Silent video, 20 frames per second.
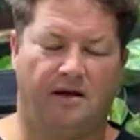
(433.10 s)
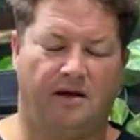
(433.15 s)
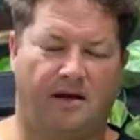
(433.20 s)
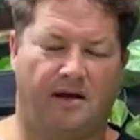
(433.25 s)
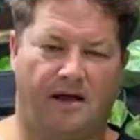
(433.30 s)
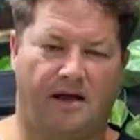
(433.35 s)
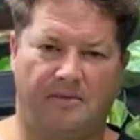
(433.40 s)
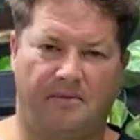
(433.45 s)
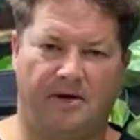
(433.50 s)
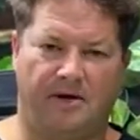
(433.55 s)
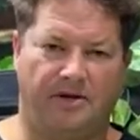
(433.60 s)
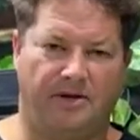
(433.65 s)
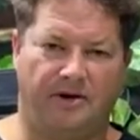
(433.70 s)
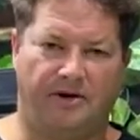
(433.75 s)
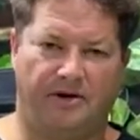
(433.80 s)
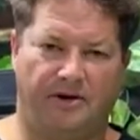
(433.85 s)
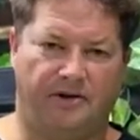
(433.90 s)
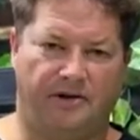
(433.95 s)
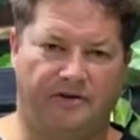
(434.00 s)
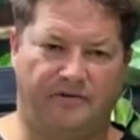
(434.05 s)
Cameron,
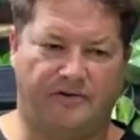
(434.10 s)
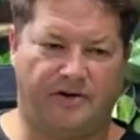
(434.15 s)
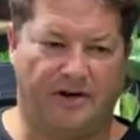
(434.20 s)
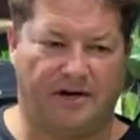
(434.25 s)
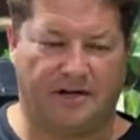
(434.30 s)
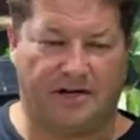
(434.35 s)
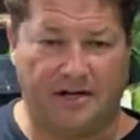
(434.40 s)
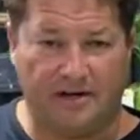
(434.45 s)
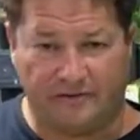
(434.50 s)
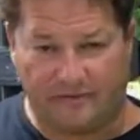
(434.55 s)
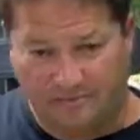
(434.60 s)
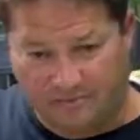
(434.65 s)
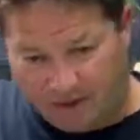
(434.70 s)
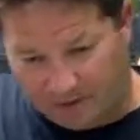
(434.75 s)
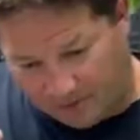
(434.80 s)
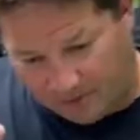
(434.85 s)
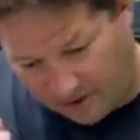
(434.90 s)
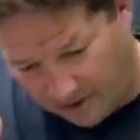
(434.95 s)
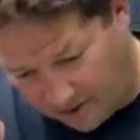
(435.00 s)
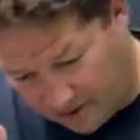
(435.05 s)
you've got a gift, my
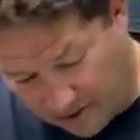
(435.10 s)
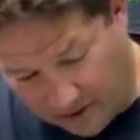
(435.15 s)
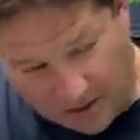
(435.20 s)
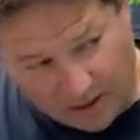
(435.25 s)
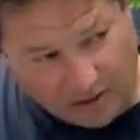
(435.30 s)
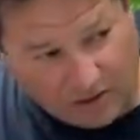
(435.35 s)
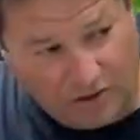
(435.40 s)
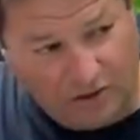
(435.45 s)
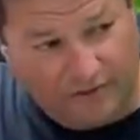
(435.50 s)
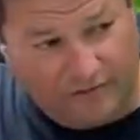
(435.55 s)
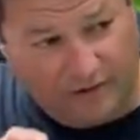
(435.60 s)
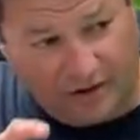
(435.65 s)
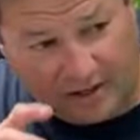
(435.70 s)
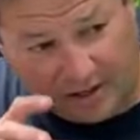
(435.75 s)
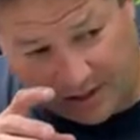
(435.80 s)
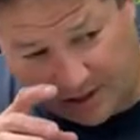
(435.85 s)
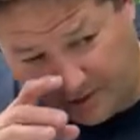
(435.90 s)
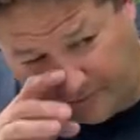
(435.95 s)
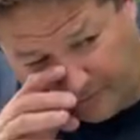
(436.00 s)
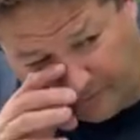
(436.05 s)
bro. You've got a
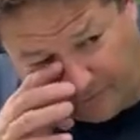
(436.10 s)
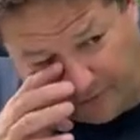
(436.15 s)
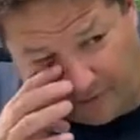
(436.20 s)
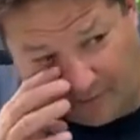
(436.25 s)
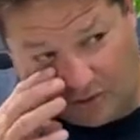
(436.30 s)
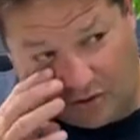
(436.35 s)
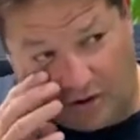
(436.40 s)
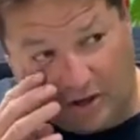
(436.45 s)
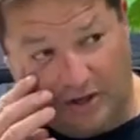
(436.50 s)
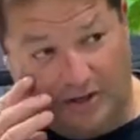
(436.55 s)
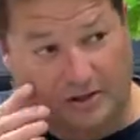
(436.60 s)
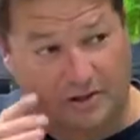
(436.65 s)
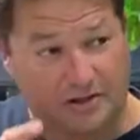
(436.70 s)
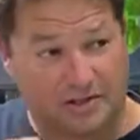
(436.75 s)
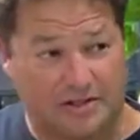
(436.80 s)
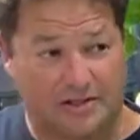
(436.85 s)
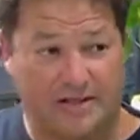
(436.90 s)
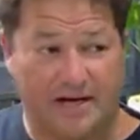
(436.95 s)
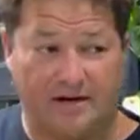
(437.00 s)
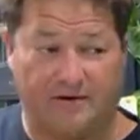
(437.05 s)
gift from God,
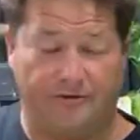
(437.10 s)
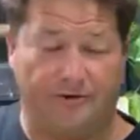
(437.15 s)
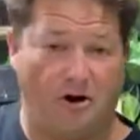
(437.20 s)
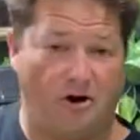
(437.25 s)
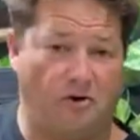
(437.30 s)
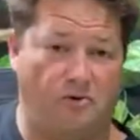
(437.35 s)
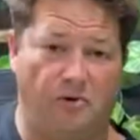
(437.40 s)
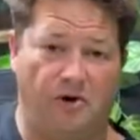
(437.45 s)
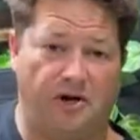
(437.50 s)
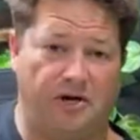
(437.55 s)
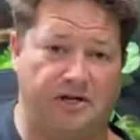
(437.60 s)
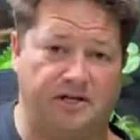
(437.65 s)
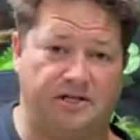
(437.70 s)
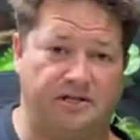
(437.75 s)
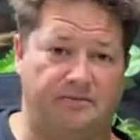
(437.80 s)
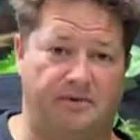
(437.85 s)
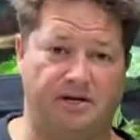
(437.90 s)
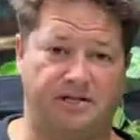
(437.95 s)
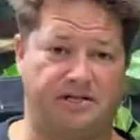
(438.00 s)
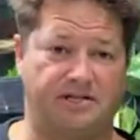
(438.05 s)
because that rock work is the
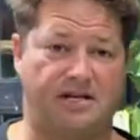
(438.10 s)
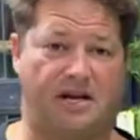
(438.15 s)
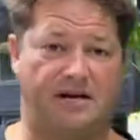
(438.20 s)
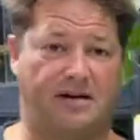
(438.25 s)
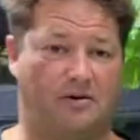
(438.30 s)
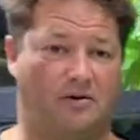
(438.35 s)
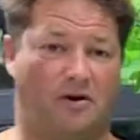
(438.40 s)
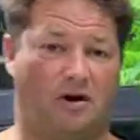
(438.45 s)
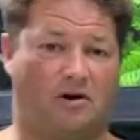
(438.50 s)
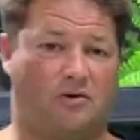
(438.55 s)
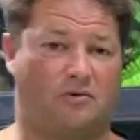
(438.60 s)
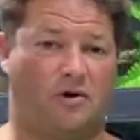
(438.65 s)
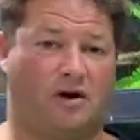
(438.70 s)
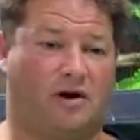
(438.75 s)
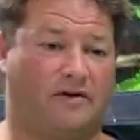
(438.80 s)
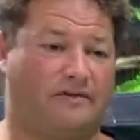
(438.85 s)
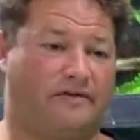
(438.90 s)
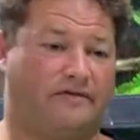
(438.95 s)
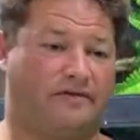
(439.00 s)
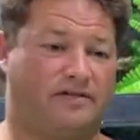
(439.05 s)
most stunning rock work
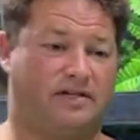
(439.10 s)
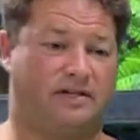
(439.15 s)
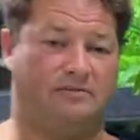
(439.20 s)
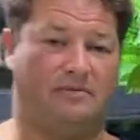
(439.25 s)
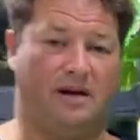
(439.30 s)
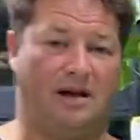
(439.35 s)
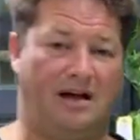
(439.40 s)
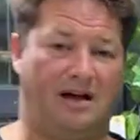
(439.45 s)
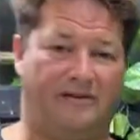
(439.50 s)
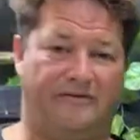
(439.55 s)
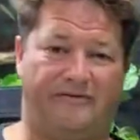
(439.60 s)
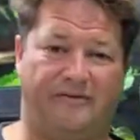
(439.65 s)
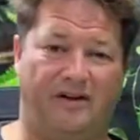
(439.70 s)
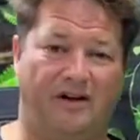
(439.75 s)
I've ever seen in my life.